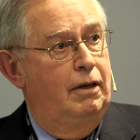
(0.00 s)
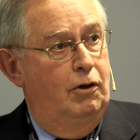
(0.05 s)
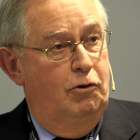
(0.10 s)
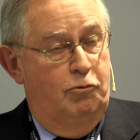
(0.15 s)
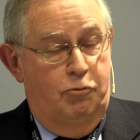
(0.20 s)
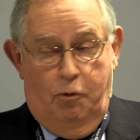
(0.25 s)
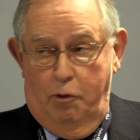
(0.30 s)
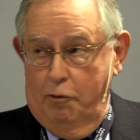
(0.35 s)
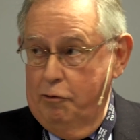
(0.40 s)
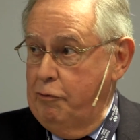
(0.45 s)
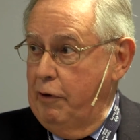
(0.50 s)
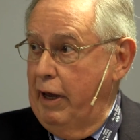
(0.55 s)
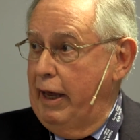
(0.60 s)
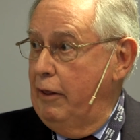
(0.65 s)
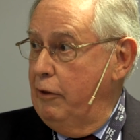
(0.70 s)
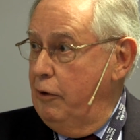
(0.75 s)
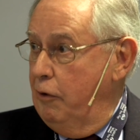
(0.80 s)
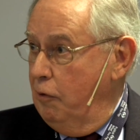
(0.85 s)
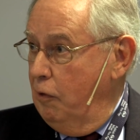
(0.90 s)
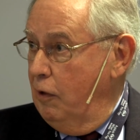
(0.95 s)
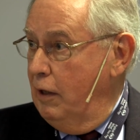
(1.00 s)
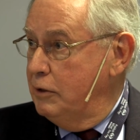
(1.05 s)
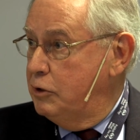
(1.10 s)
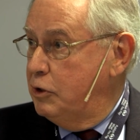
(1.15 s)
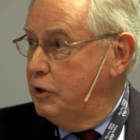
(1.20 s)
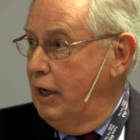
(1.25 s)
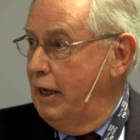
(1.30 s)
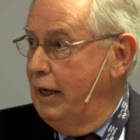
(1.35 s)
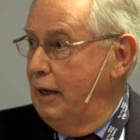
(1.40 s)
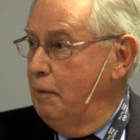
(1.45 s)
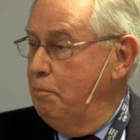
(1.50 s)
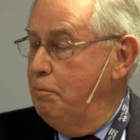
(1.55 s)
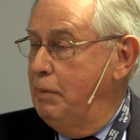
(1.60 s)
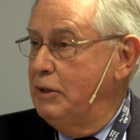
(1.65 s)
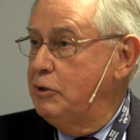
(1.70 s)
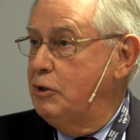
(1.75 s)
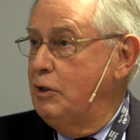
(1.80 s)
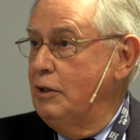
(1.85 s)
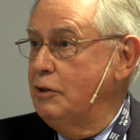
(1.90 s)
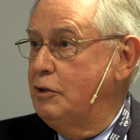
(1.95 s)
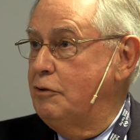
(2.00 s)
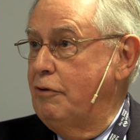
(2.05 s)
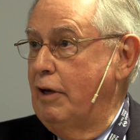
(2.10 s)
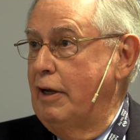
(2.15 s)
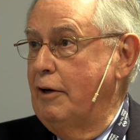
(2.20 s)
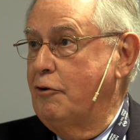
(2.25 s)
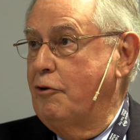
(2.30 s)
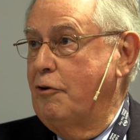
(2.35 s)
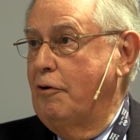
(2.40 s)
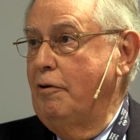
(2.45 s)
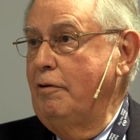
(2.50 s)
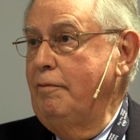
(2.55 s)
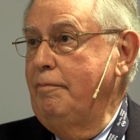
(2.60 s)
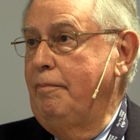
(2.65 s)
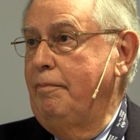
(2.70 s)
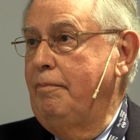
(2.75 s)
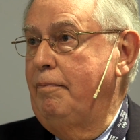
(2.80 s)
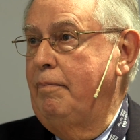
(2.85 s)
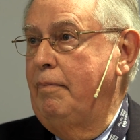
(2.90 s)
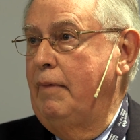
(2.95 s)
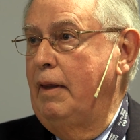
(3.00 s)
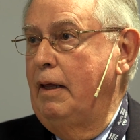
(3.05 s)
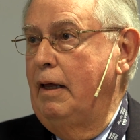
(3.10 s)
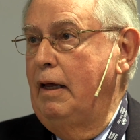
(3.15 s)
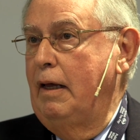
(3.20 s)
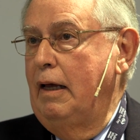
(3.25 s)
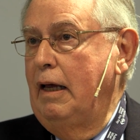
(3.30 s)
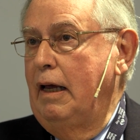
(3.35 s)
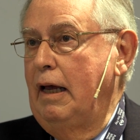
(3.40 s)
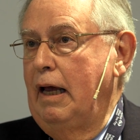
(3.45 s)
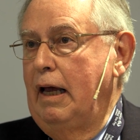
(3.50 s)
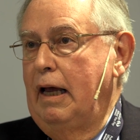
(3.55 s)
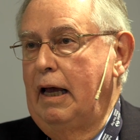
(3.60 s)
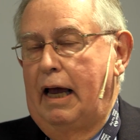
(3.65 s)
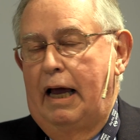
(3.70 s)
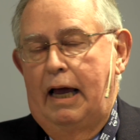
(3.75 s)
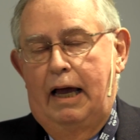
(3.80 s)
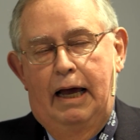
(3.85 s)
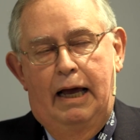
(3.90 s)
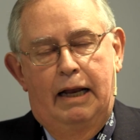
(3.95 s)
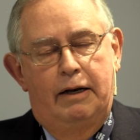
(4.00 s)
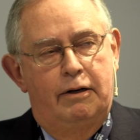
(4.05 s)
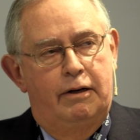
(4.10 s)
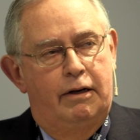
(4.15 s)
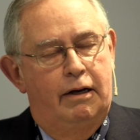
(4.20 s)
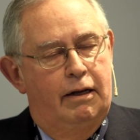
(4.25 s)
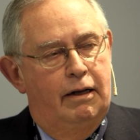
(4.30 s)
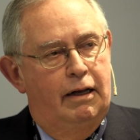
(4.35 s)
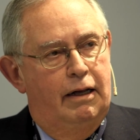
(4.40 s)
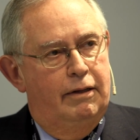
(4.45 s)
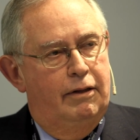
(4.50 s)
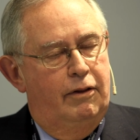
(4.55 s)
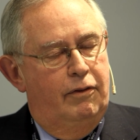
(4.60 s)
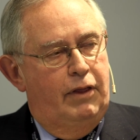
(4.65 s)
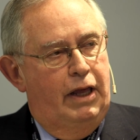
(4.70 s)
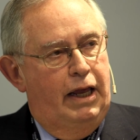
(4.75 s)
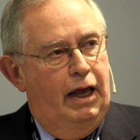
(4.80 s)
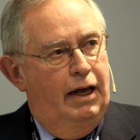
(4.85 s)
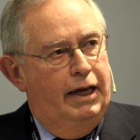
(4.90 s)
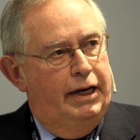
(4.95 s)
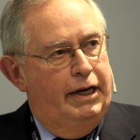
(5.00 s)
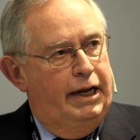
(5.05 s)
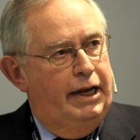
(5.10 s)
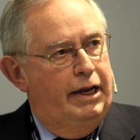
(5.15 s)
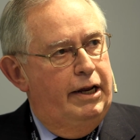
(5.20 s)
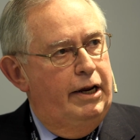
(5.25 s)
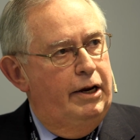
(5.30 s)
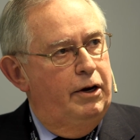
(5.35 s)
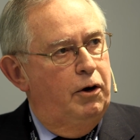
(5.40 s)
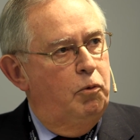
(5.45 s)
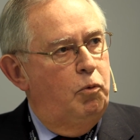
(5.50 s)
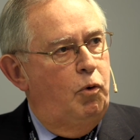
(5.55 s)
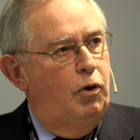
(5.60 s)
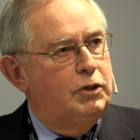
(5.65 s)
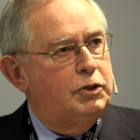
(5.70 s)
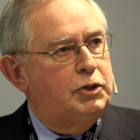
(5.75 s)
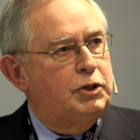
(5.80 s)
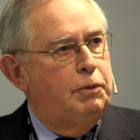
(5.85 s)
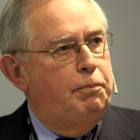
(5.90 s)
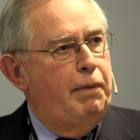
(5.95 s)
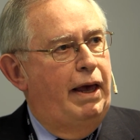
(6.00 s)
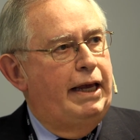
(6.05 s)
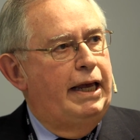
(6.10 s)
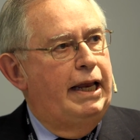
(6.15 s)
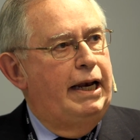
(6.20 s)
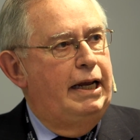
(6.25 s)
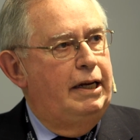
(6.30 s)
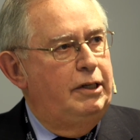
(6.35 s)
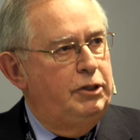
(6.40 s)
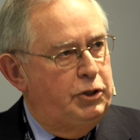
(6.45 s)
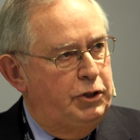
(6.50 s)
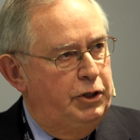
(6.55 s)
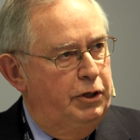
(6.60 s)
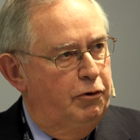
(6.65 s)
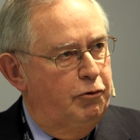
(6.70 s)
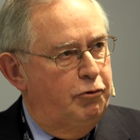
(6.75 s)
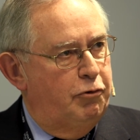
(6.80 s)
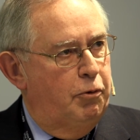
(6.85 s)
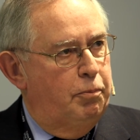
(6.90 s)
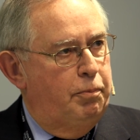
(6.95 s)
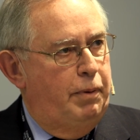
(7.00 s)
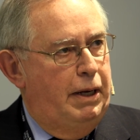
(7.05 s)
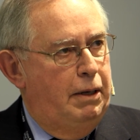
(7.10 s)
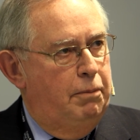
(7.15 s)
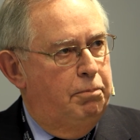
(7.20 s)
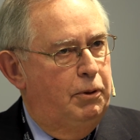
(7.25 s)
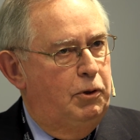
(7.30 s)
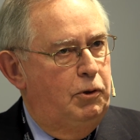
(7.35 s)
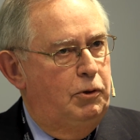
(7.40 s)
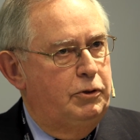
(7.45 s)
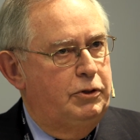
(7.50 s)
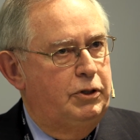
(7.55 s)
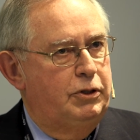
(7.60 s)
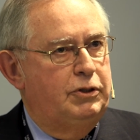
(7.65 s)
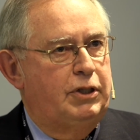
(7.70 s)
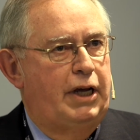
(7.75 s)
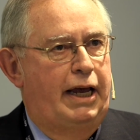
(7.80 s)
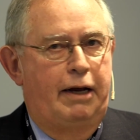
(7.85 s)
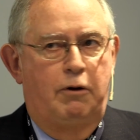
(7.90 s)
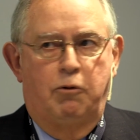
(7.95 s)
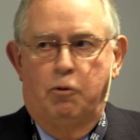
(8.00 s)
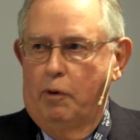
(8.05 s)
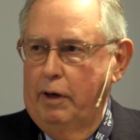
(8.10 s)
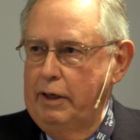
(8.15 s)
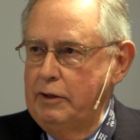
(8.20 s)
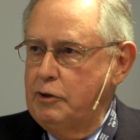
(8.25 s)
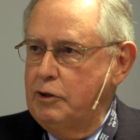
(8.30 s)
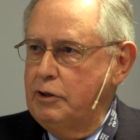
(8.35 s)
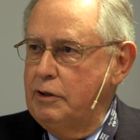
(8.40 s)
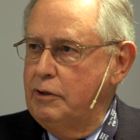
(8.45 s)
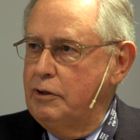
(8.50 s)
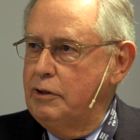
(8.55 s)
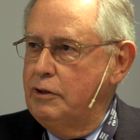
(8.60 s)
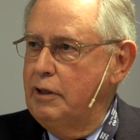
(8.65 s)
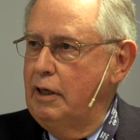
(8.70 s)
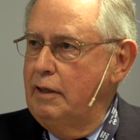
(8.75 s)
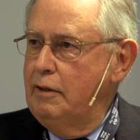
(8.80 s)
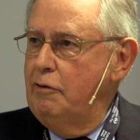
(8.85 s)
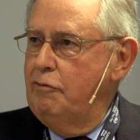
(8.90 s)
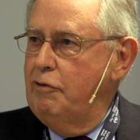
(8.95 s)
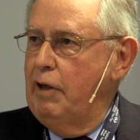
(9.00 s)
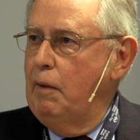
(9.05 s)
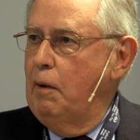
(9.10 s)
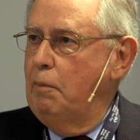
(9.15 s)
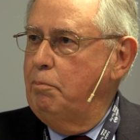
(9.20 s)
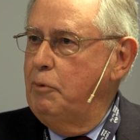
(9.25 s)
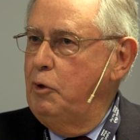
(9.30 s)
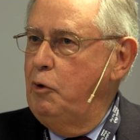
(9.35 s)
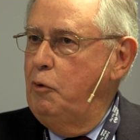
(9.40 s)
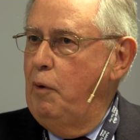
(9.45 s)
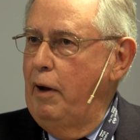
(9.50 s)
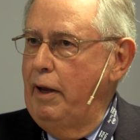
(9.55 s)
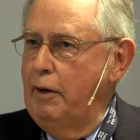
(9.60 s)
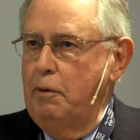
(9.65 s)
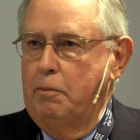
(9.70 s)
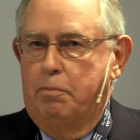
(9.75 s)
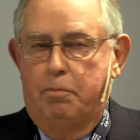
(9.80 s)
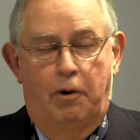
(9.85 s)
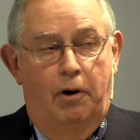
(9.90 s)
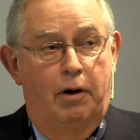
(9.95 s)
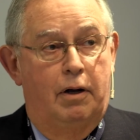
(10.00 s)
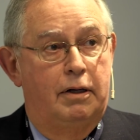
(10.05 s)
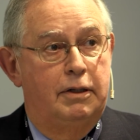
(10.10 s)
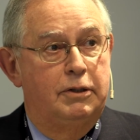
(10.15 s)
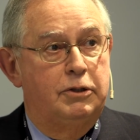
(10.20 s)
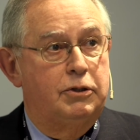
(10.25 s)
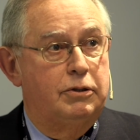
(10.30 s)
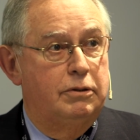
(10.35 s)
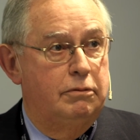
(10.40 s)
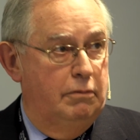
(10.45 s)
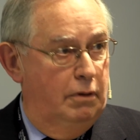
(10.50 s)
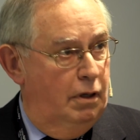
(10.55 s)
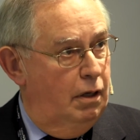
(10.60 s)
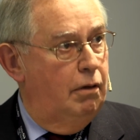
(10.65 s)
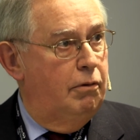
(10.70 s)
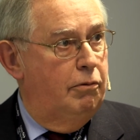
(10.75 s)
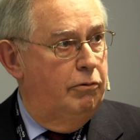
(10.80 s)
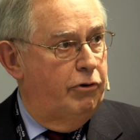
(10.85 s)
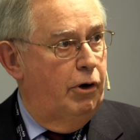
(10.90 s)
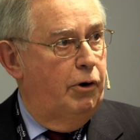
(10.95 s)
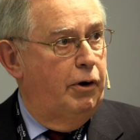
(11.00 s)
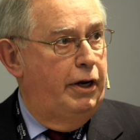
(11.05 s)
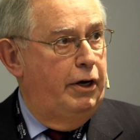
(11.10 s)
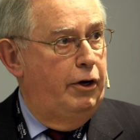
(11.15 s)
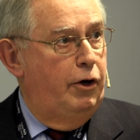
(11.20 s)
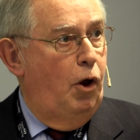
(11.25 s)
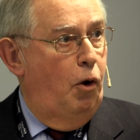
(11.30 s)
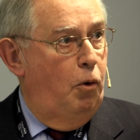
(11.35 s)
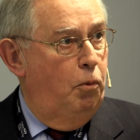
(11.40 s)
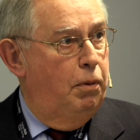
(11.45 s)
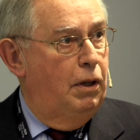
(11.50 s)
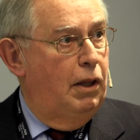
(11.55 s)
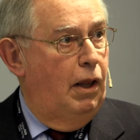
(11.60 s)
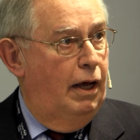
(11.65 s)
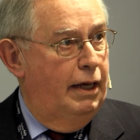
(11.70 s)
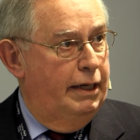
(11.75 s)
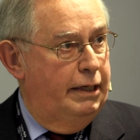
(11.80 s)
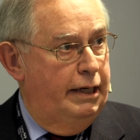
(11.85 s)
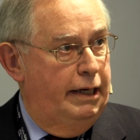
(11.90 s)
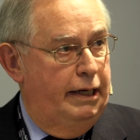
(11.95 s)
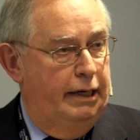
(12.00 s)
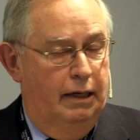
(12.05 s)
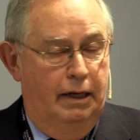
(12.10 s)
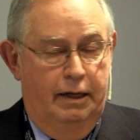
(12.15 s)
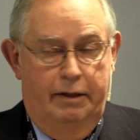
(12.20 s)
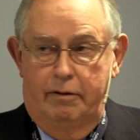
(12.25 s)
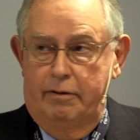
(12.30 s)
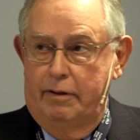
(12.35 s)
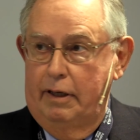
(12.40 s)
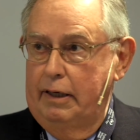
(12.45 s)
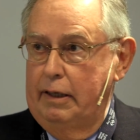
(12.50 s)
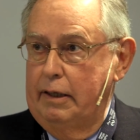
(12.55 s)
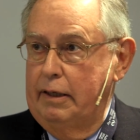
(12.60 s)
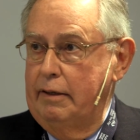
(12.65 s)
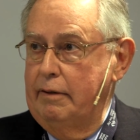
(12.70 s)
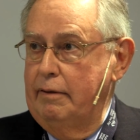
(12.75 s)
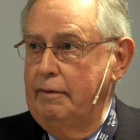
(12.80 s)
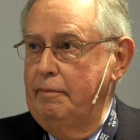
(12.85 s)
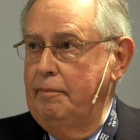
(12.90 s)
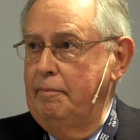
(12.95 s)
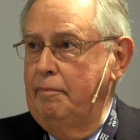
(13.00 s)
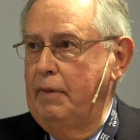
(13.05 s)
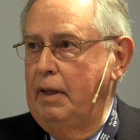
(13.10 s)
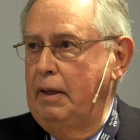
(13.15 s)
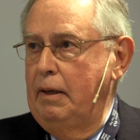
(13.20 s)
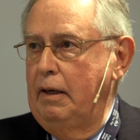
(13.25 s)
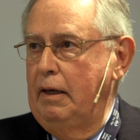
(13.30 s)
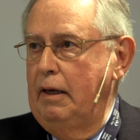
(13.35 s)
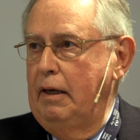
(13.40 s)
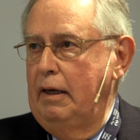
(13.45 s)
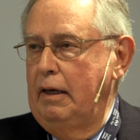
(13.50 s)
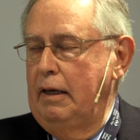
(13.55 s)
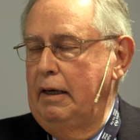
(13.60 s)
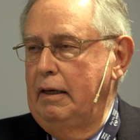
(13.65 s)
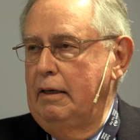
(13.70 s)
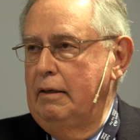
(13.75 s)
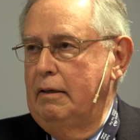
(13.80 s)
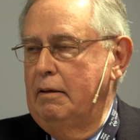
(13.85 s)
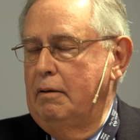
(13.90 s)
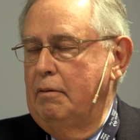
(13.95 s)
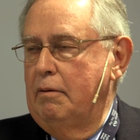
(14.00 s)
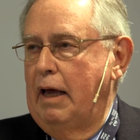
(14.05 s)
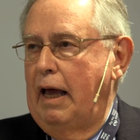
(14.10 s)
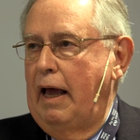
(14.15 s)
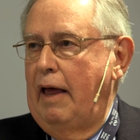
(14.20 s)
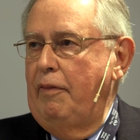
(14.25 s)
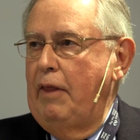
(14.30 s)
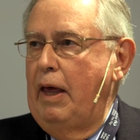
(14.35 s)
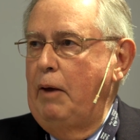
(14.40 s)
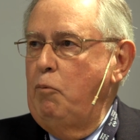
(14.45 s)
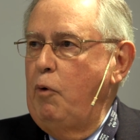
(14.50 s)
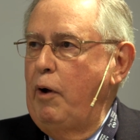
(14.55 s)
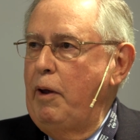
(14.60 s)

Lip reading: for failure, let's say, in a business venture. And the idea here was to make it easier for people to take risks and develop new enterprise. A very noble idea, I think. And then